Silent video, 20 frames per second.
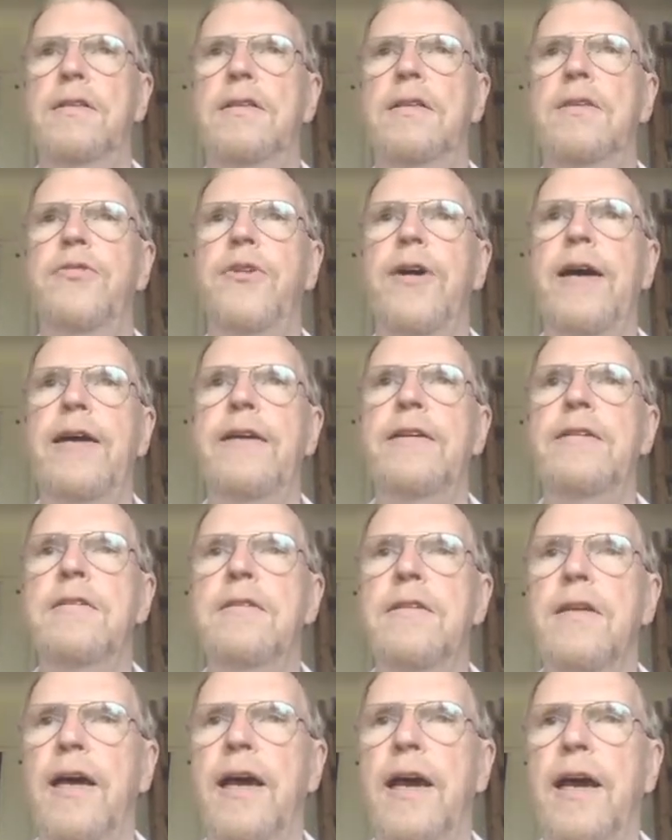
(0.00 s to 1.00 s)

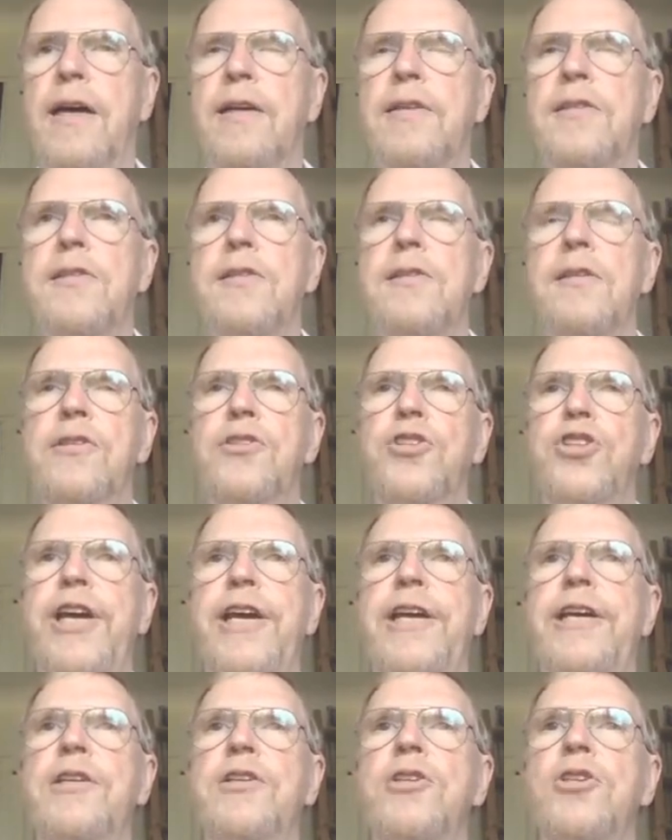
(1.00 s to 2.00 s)
defined as the
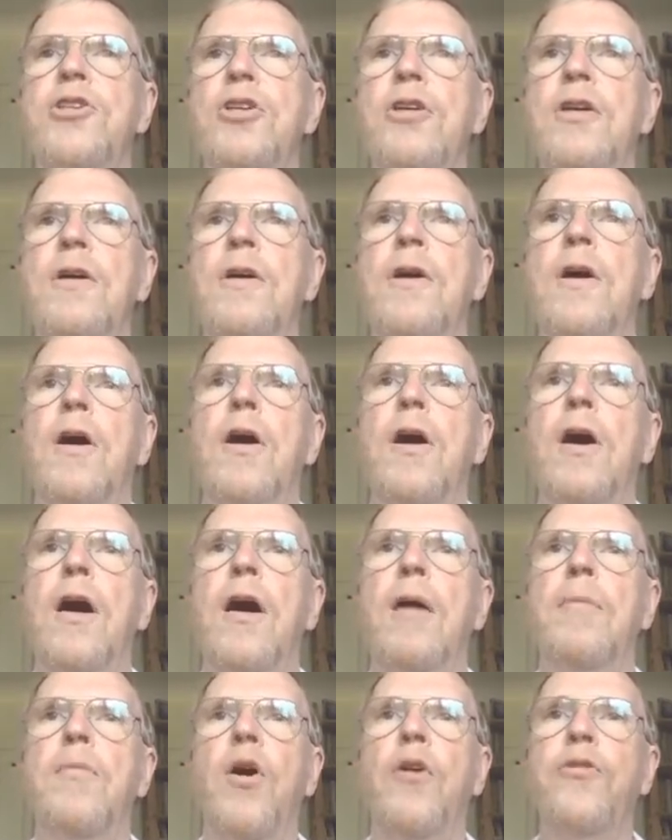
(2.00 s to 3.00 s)
change
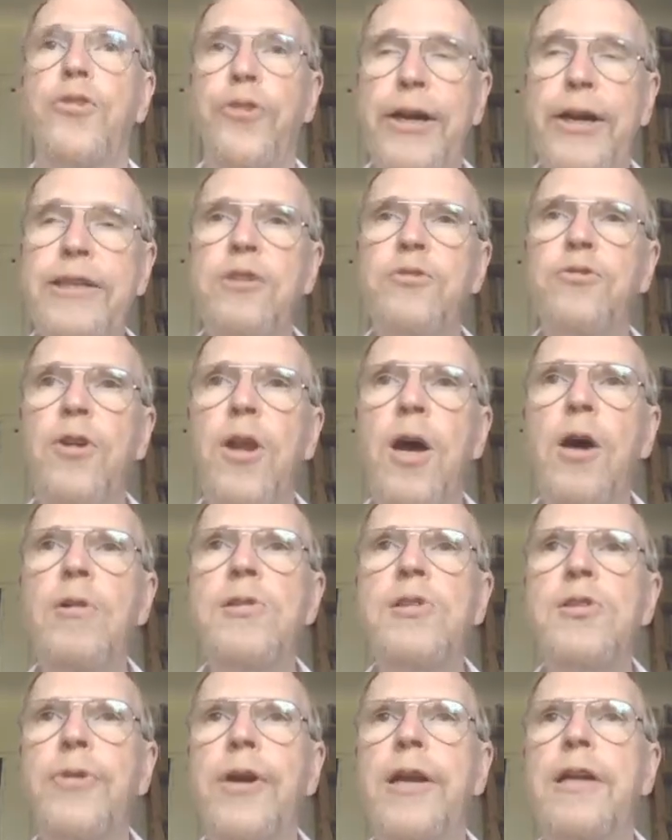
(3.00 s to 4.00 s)
of credit
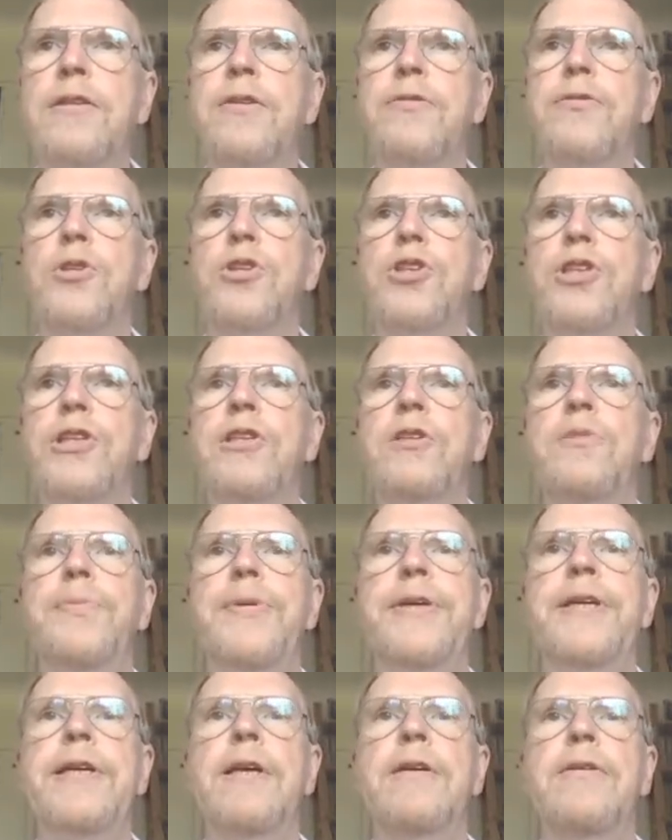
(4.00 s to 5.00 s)
flows relative to
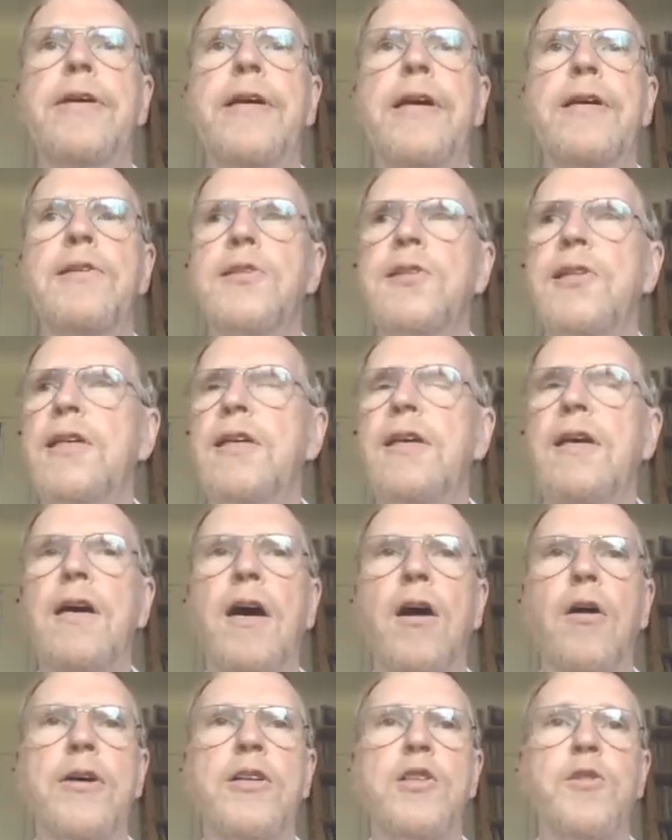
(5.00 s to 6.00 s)
GDP. And you can see
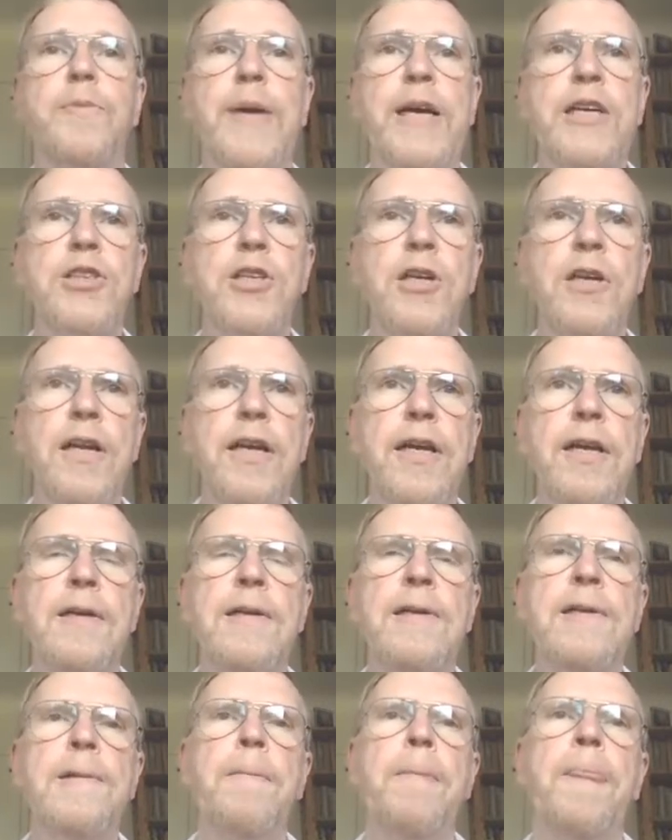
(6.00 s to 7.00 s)
how, especially
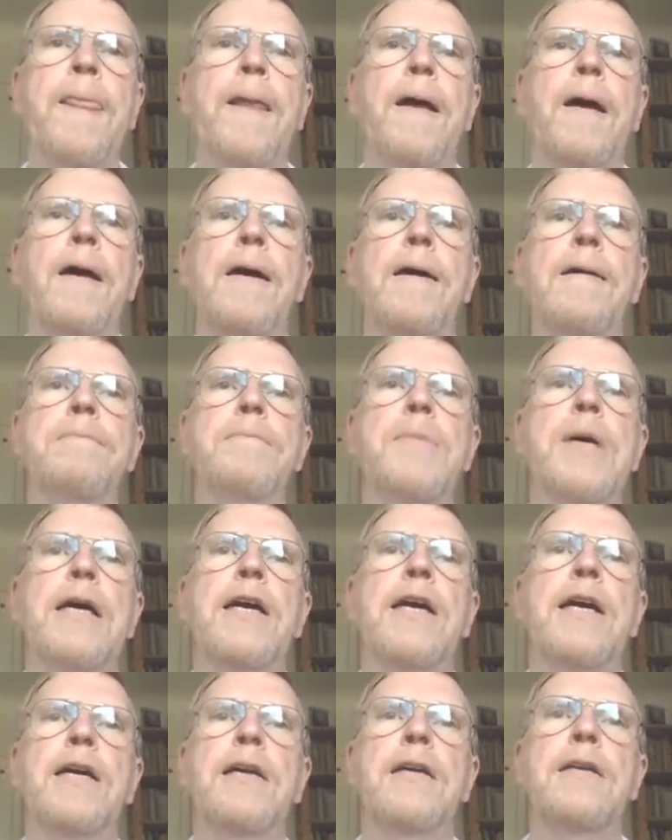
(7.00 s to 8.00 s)

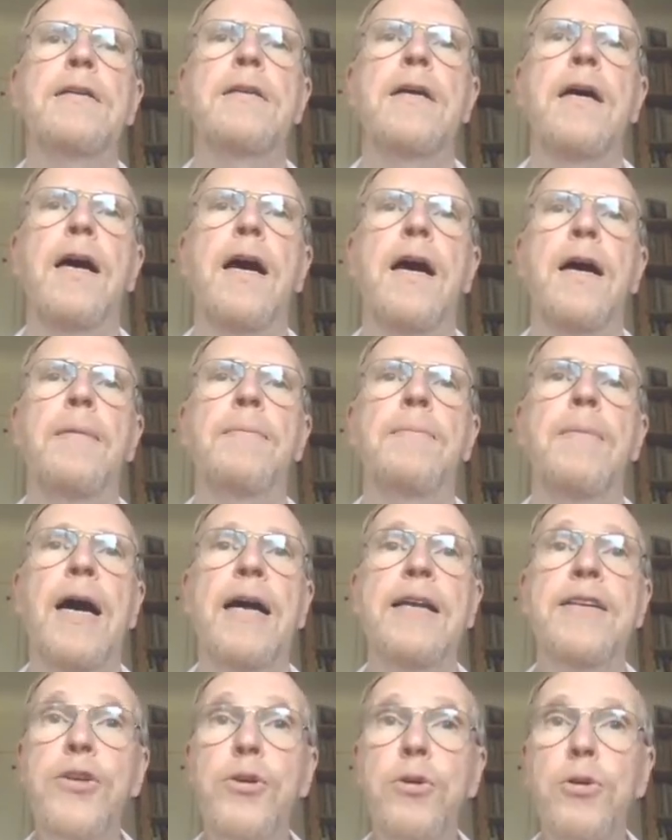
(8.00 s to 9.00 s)
in
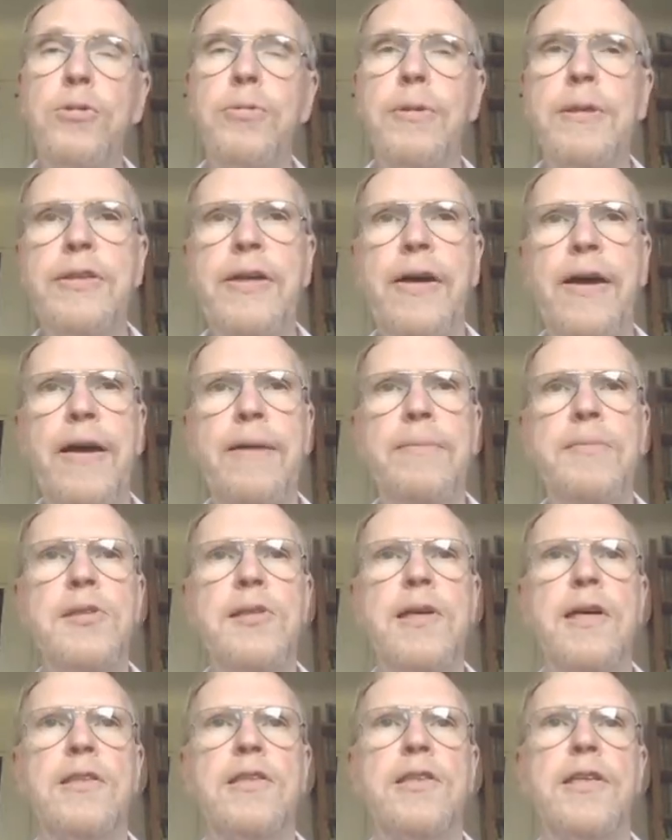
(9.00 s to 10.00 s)
unusual times,
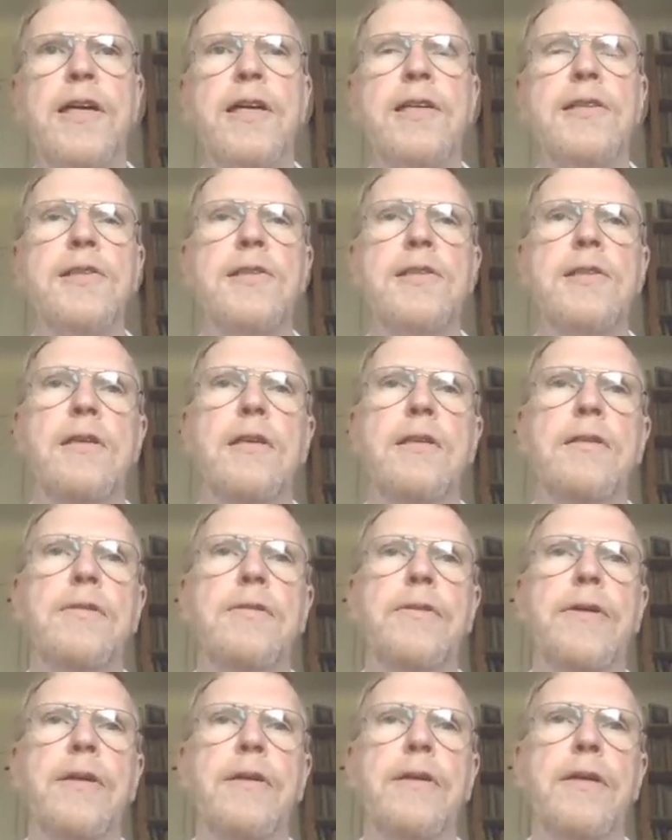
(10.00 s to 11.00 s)
such as
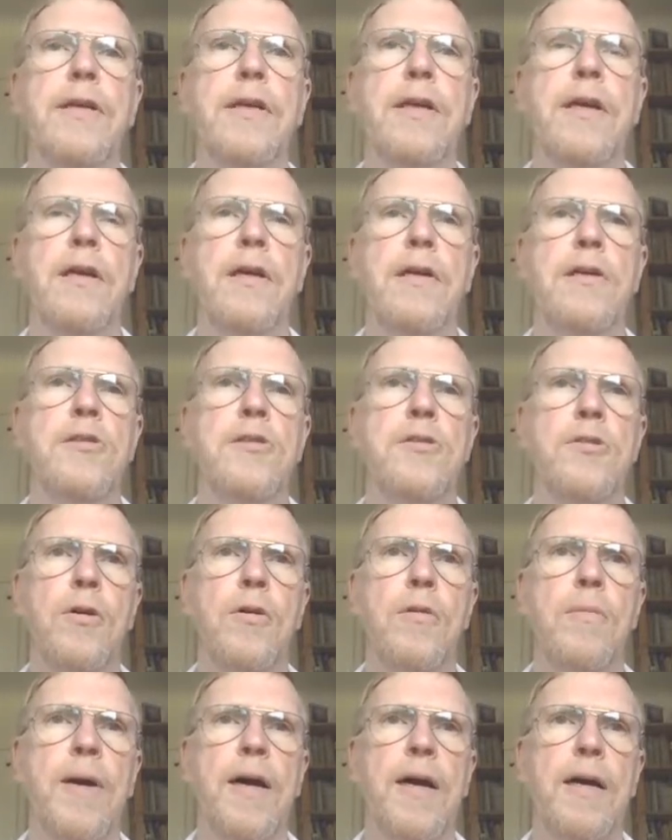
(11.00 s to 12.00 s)
during the
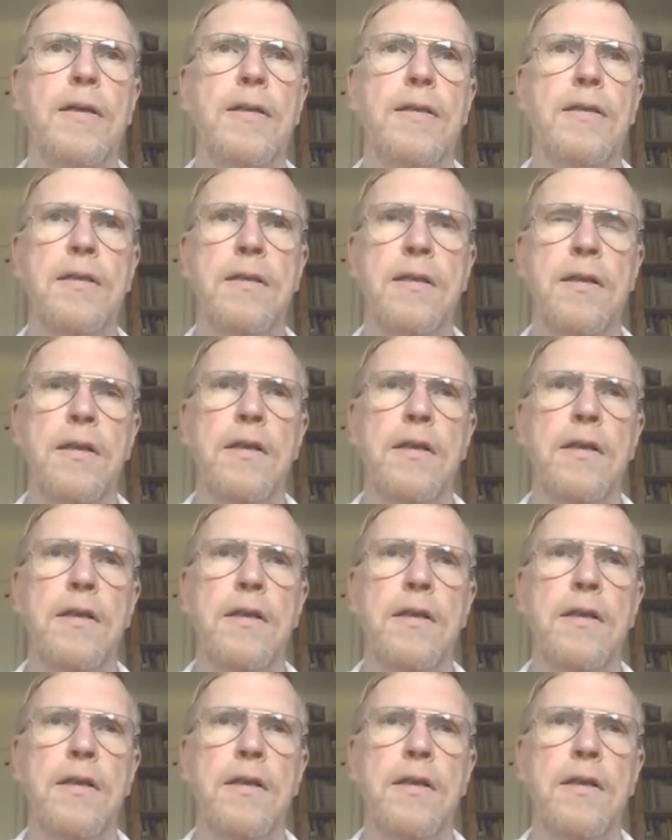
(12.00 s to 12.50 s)
stock market